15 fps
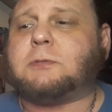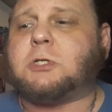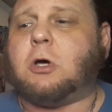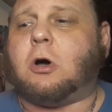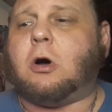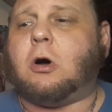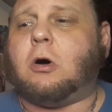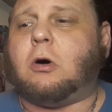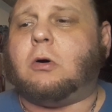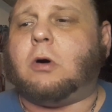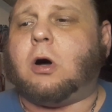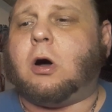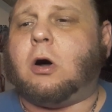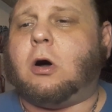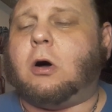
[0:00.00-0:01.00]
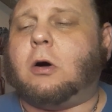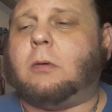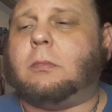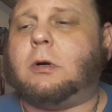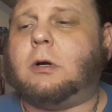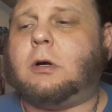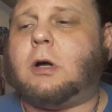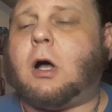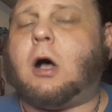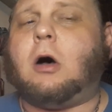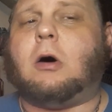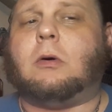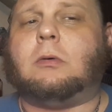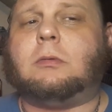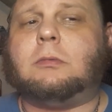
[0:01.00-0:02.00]
so,
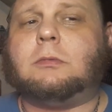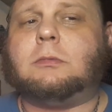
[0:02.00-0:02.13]
oh.